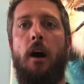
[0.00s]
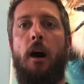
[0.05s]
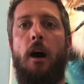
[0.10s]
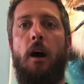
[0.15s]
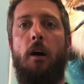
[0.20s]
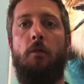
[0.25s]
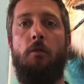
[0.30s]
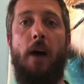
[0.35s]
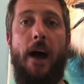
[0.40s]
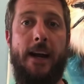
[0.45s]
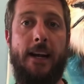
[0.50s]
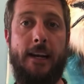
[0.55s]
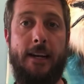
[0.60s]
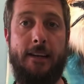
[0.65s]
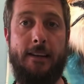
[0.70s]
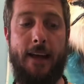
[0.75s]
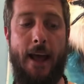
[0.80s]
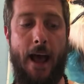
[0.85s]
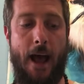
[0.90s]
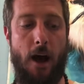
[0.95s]
Write
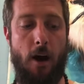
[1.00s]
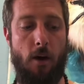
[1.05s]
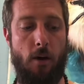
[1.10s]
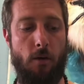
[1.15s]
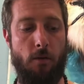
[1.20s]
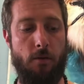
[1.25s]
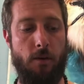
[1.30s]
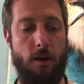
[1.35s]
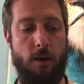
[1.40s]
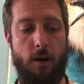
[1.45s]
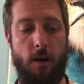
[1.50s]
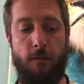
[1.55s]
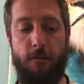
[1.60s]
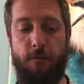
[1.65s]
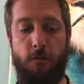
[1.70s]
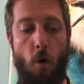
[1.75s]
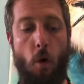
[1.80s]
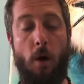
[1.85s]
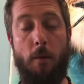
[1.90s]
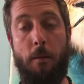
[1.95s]
it down,
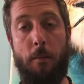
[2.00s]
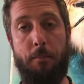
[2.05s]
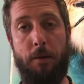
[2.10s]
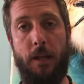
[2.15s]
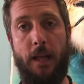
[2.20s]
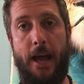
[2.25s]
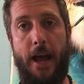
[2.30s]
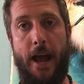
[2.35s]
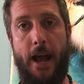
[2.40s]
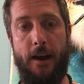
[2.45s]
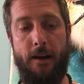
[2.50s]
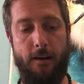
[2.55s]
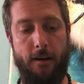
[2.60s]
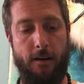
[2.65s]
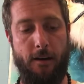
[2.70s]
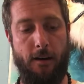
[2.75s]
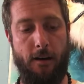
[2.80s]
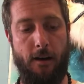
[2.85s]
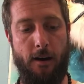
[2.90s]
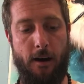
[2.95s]
form a plan.
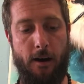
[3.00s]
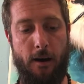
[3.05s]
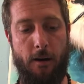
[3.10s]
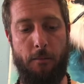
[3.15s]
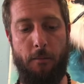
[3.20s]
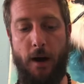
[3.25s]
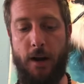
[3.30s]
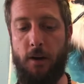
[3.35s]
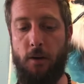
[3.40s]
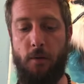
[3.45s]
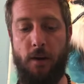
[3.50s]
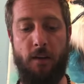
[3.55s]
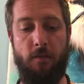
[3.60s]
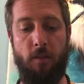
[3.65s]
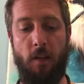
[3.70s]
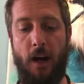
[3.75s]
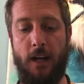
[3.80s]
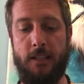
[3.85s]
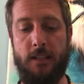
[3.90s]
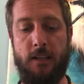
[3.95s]
I know we have
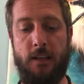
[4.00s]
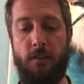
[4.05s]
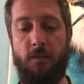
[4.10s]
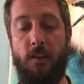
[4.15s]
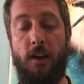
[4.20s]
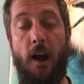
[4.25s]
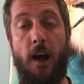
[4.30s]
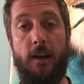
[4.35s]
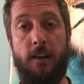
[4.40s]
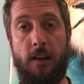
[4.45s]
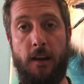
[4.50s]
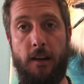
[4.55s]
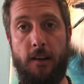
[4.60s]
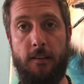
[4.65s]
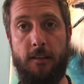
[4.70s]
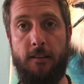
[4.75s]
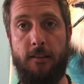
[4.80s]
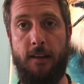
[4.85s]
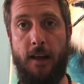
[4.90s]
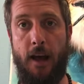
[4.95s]
lots of different
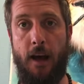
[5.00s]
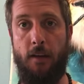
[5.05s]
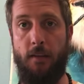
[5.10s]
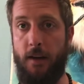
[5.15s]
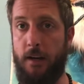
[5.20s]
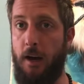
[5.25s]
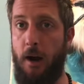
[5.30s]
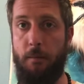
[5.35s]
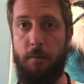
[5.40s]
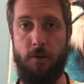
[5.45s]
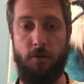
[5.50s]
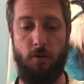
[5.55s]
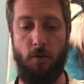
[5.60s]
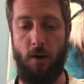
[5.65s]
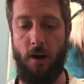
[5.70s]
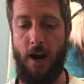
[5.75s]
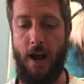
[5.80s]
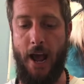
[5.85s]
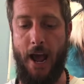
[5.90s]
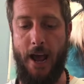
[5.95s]
ideas that come into
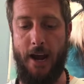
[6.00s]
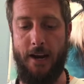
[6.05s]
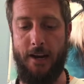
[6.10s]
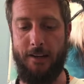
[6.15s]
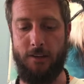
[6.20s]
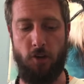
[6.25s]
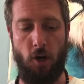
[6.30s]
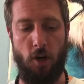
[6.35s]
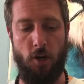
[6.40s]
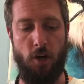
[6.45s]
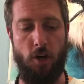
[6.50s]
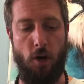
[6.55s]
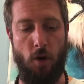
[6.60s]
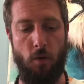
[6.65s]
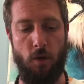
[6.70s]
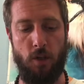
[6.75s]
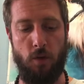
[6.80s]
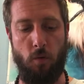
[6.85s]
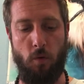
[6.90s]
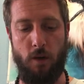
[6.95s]
our head, and it's hard to know
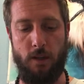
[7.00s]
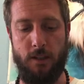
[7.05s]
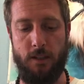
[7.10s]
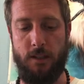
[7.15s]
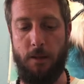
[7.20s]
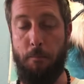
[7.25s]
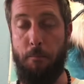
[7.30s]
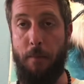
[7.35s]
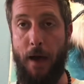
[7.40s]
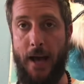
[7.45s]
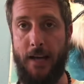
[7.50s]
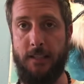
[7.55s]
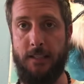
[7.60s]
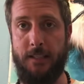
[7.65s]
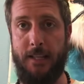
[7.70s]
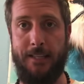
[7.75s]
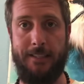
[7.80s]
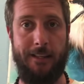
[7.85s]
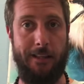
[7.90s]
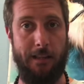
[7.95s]
which one's the best
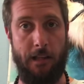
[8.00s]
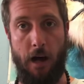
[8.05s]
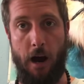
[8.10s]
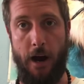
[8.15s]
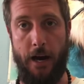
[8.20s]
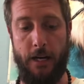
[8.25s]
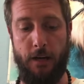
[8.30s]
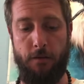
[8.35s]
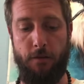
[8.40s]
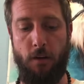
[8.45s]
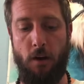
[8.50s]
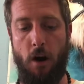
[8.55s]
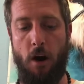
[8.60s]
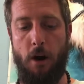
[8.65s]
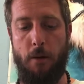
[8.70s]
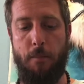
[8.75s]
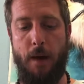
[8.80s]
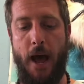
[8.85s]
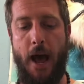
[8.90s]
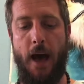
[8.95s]
that's aligned for
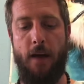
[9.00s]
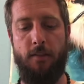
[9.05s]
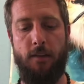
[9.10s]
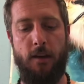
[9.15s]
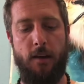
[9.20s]
our path.